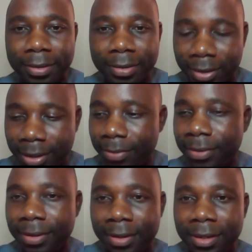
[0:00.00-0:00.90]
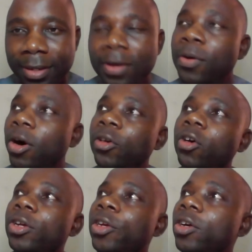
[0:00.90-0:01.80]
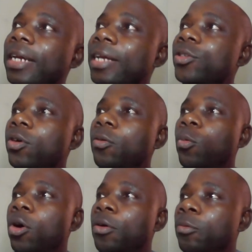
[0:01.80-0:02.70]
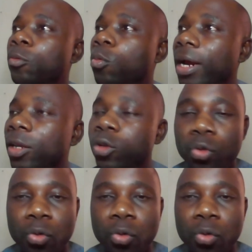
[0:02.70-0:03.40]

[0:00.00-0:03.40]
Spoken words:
Okay. Although, you know, there is no one way to